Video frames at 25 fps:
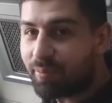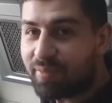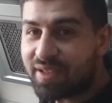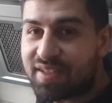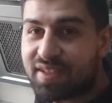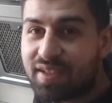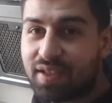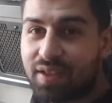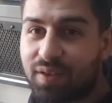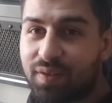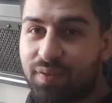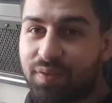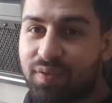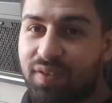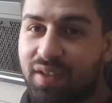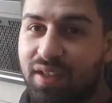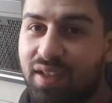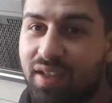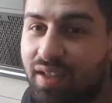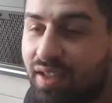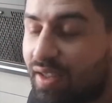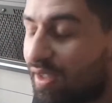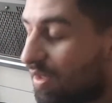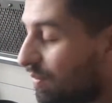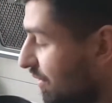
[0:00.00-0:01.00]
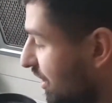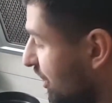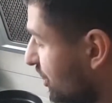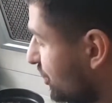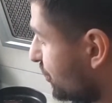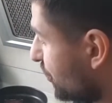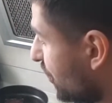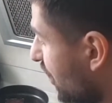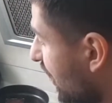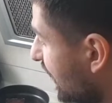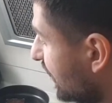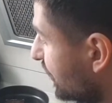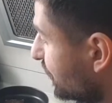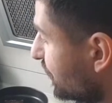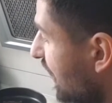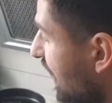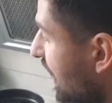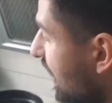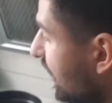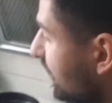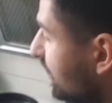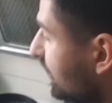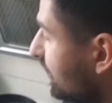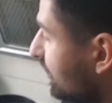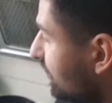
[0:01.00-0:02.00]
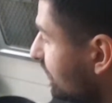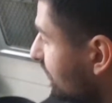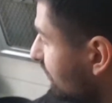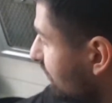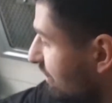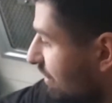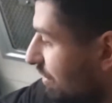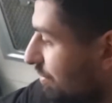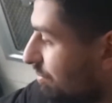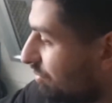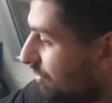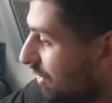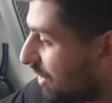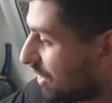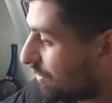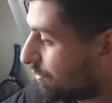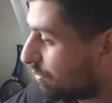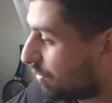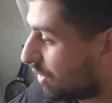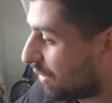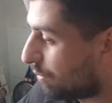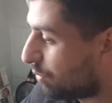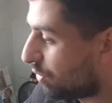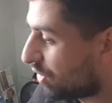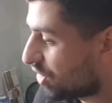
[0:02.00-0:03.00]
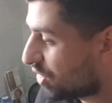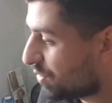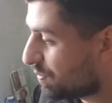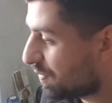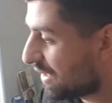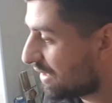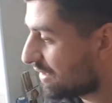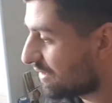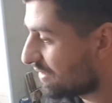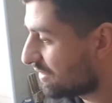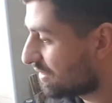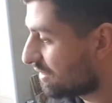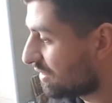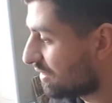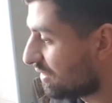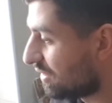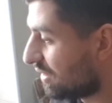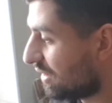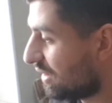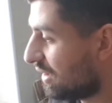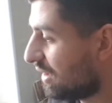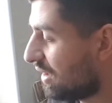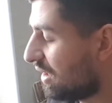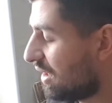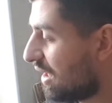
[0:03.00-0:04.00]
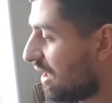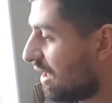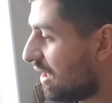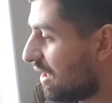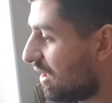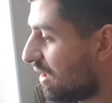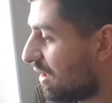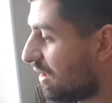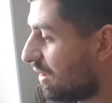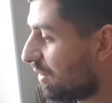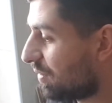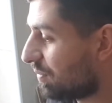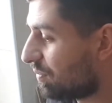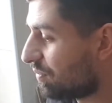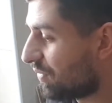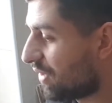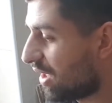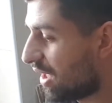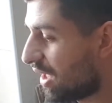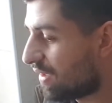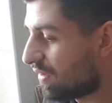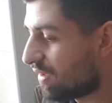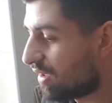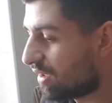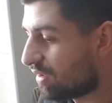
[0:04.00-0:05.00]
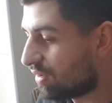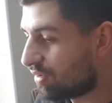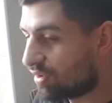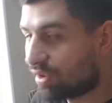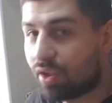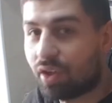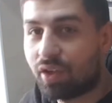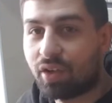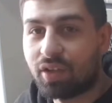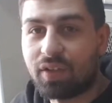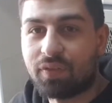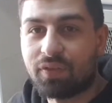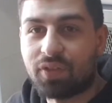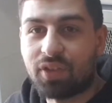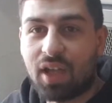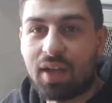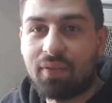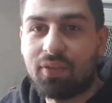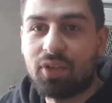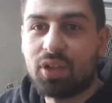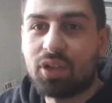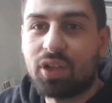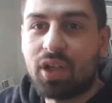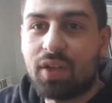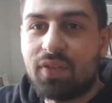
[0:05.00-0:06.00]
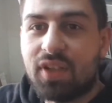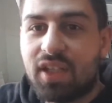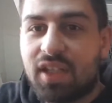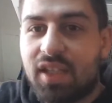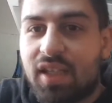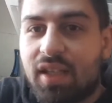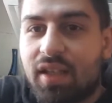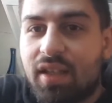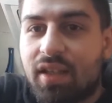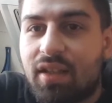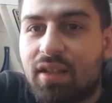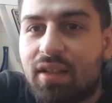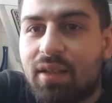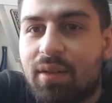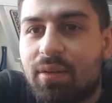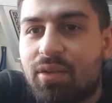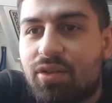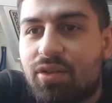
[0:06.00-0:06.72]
myself a drying rack, my wash basin, and then, you know, if you have a look over here, I'll